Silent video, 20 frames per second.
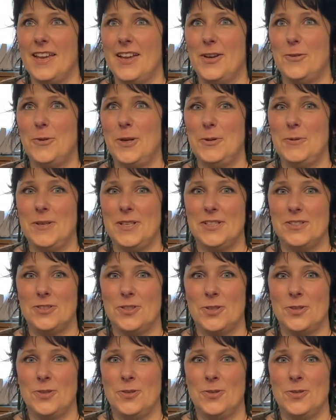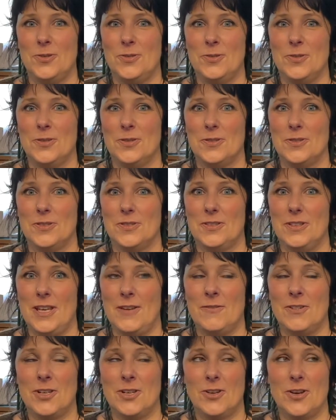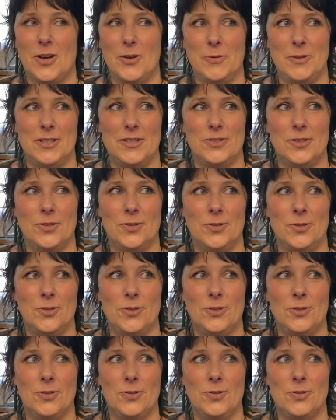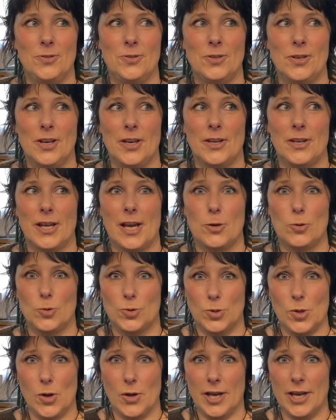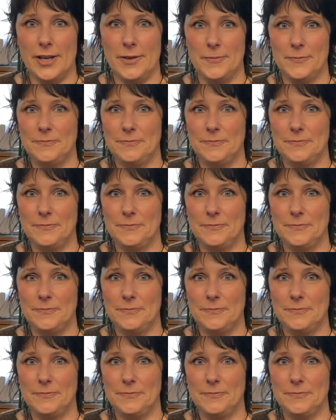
Evan and I went to Rarotonga,